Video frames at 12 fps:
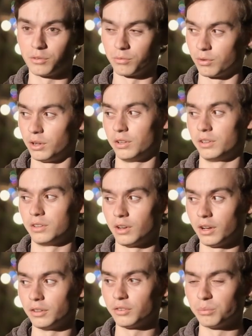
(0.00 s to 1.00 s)
really
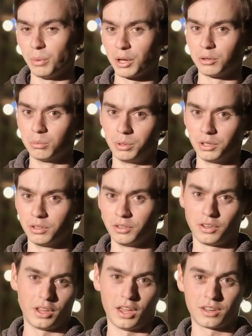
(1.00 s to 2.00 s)
nice metal
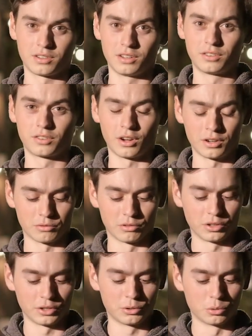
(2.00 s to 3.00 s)
build and it's got
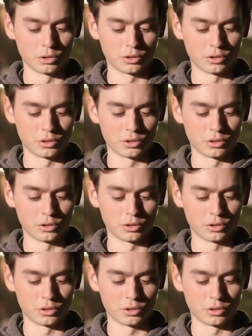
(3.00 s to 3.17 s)
really cool